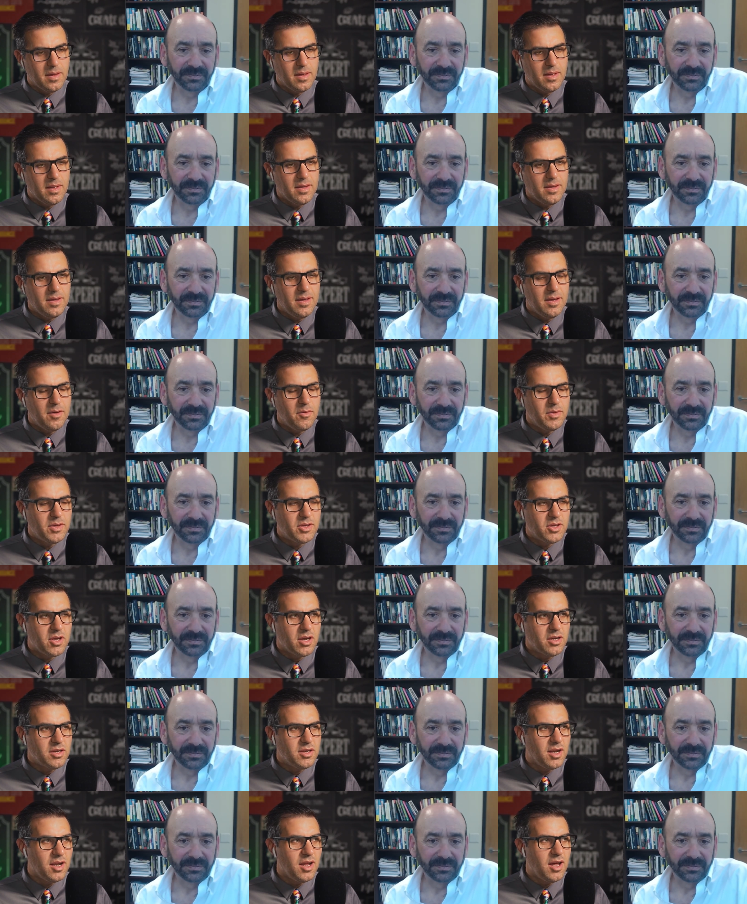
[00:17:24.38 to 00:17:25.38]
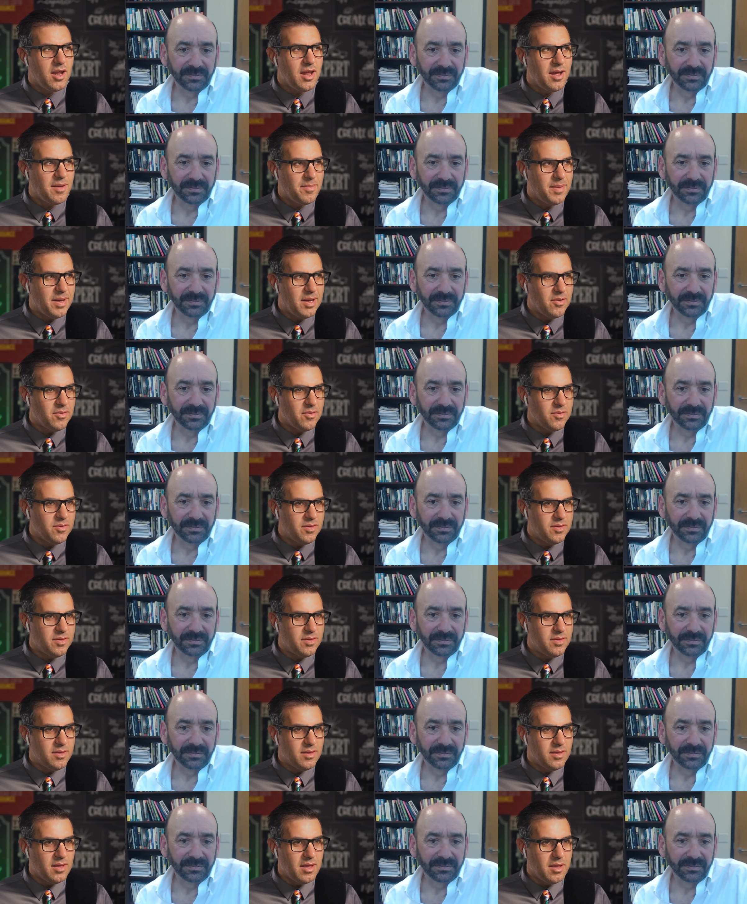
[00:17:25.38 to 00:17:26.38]
Speaker 1: Yeah, we talked a lot about
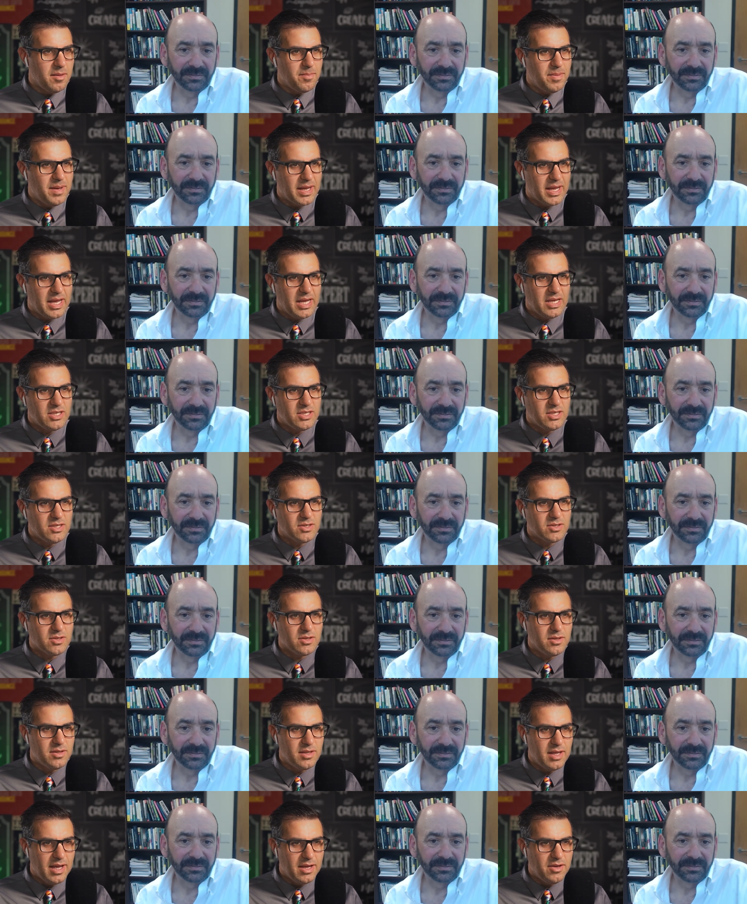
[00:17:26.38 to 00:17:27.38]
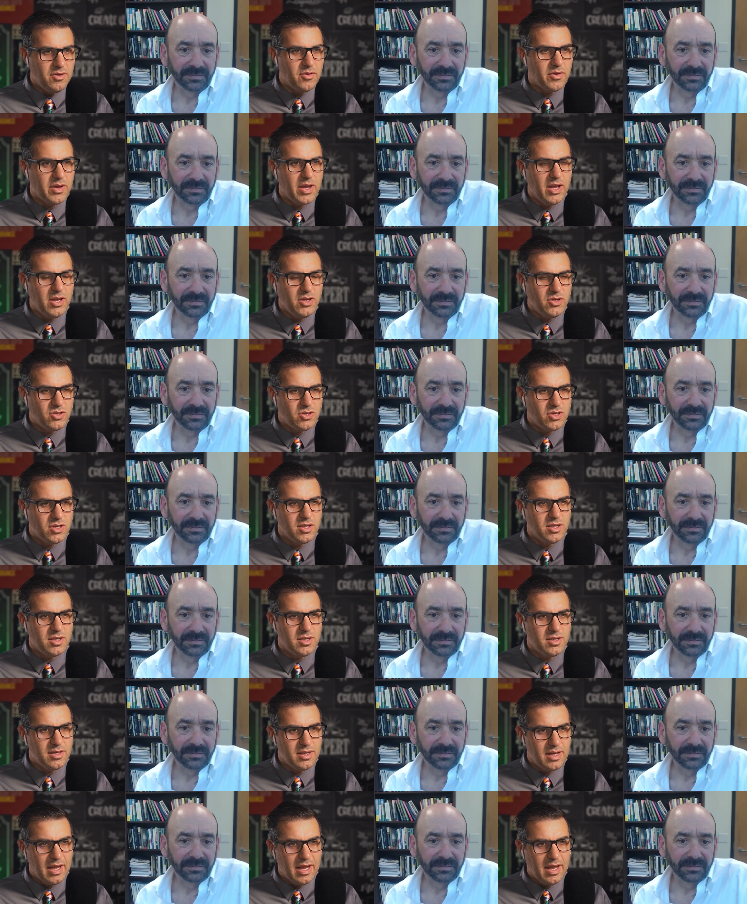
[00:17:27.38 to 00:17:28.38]
the implications on the education
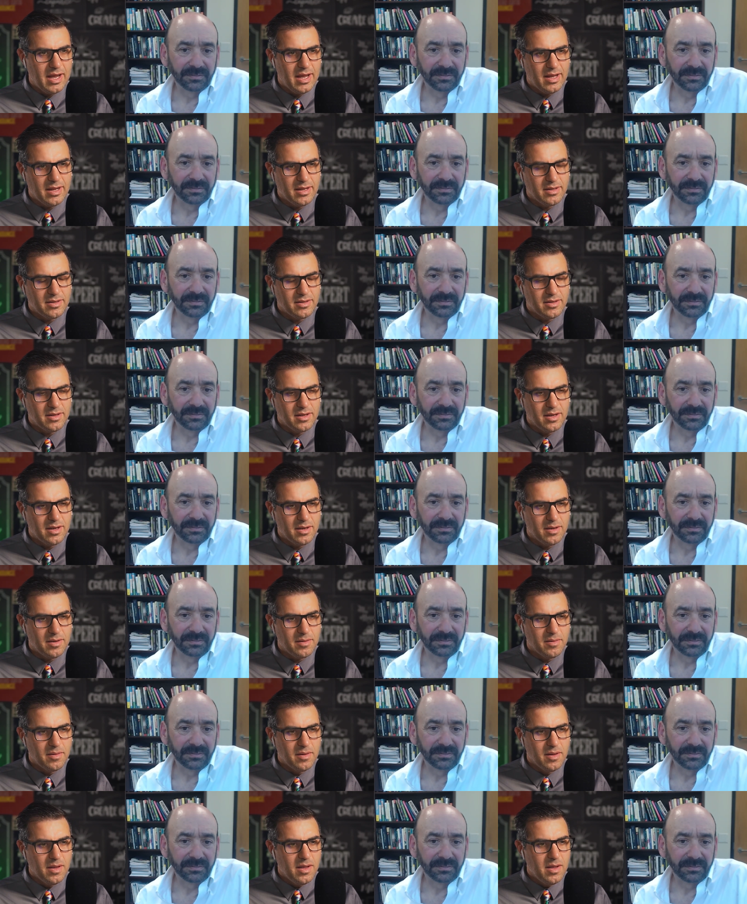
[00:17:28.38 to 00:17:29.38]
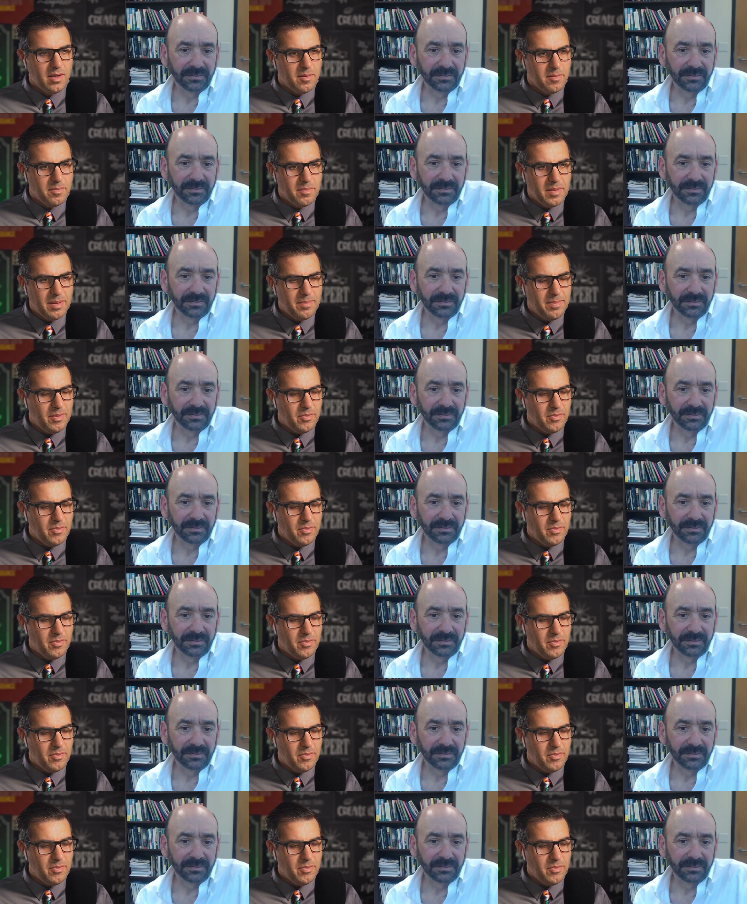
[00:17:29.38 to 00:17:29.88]
and uh, maybe we